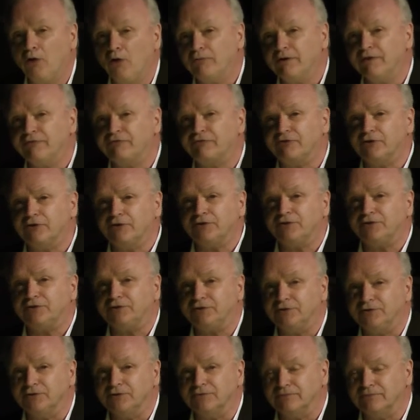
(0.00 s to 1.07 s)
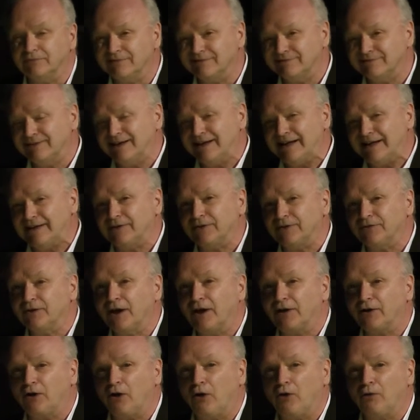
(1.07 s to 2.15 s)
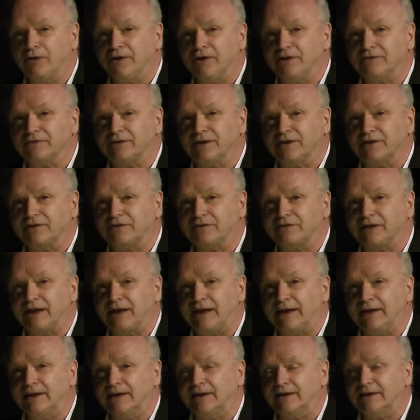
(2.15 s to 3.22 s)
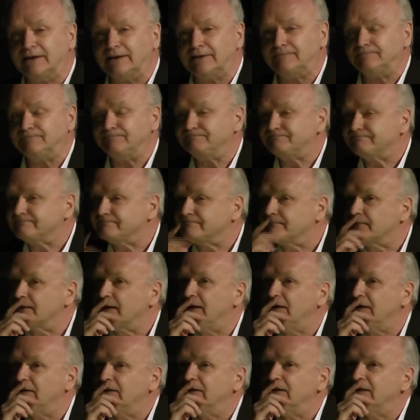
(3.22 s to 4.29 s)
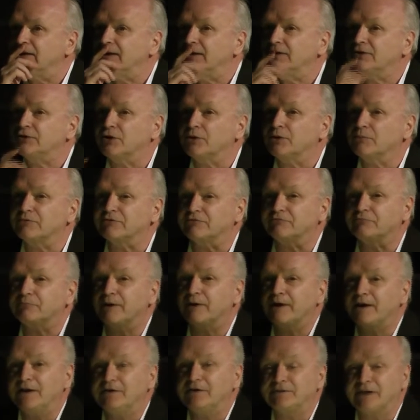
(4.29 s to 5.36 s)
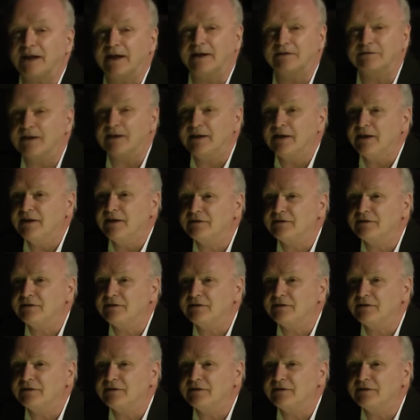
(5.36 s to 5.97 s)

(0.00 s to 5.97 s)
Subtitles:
all referred to, and not always, let us say, in terms of praise, as